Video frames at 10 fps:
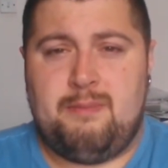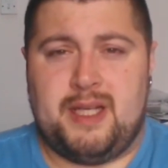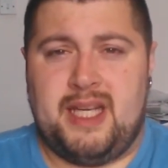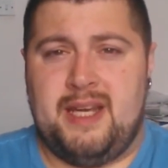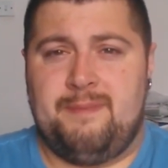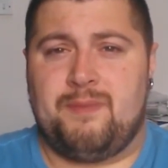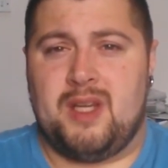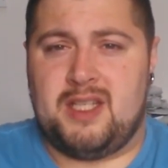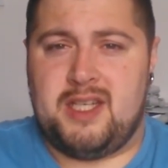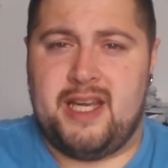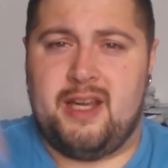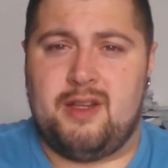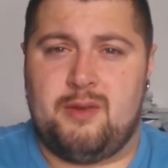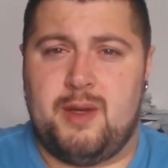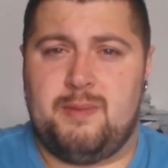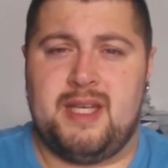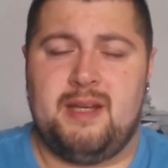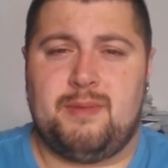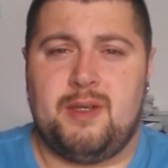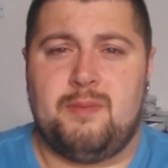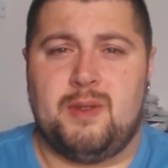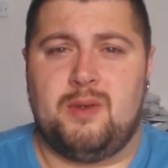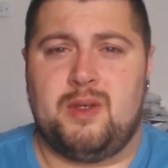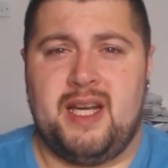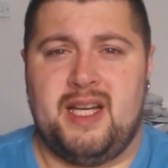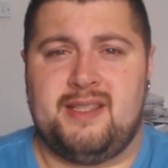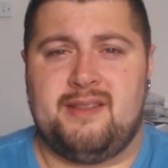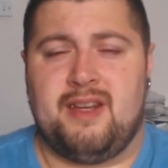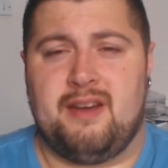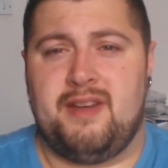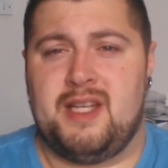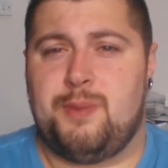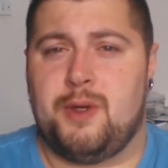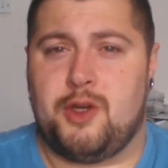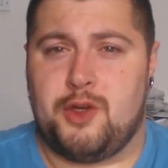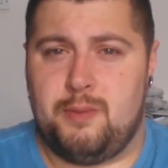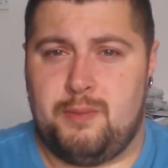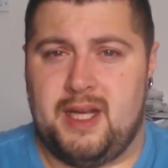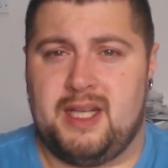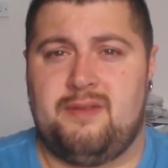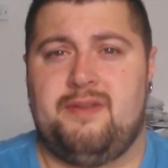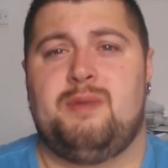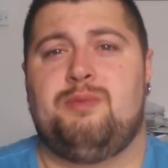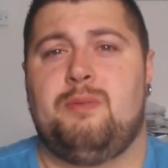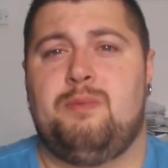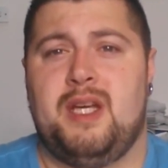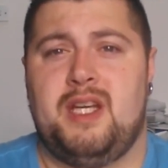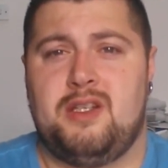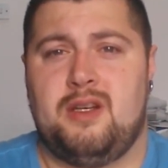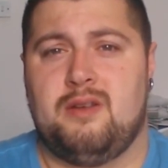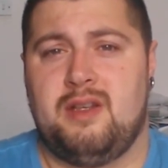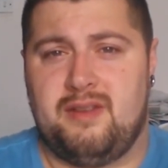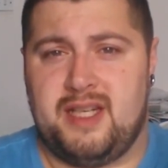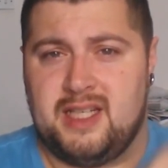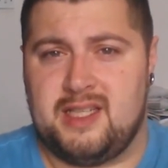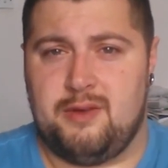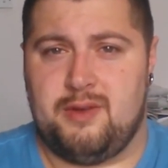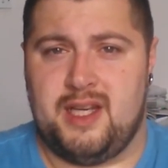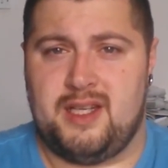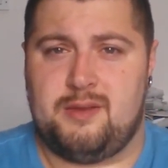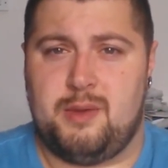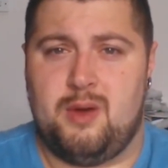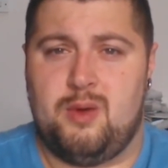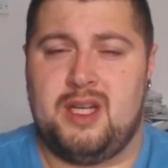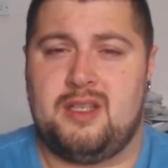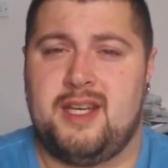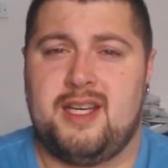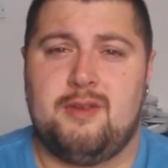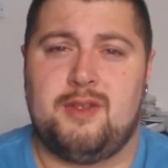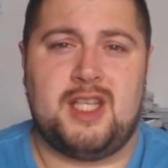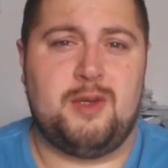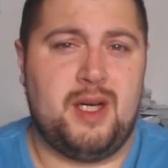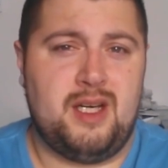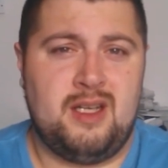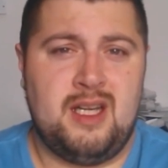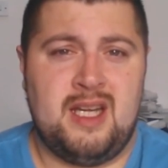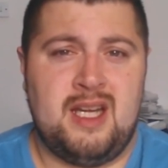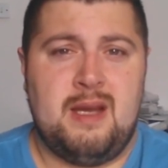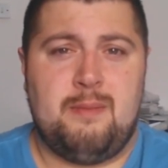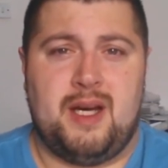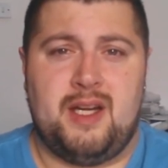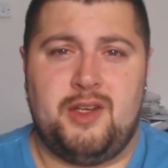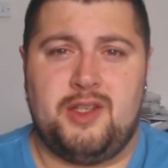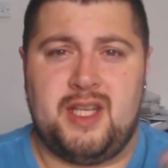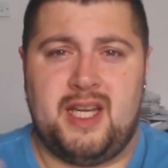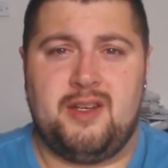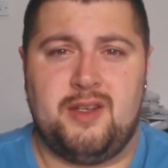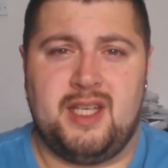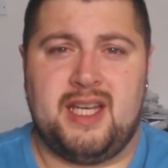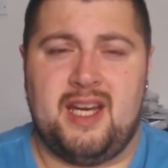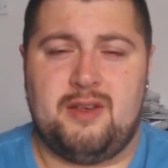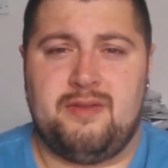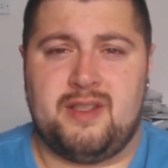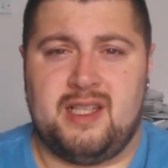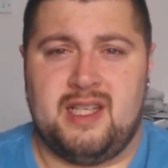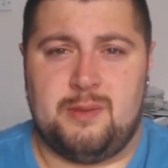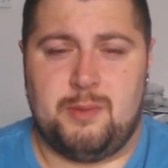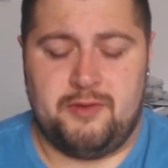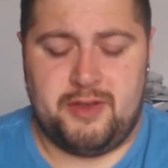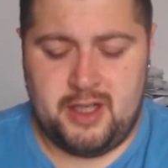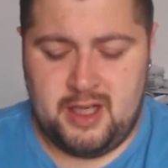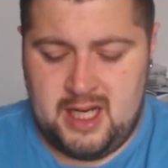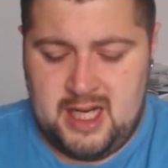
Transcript: But yeah, check out their website down below, guys. They've got a Facebook group and a Facebook page. I'll leave links down there as well, and check out their Twitter. But a huge thank you to Carol for sending them over.